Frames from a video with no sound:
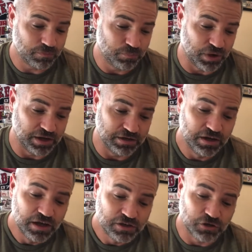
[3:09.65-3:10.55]
But
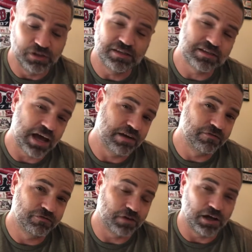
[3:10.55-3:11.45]
so this is kind
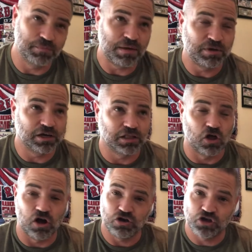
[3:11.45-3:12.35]
of uh, maybe a
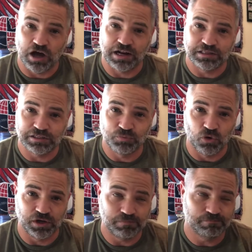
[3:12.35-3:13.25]
long shot at this
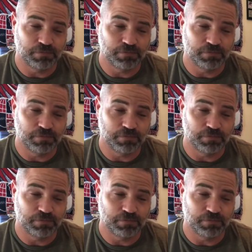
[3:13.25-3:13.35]
point.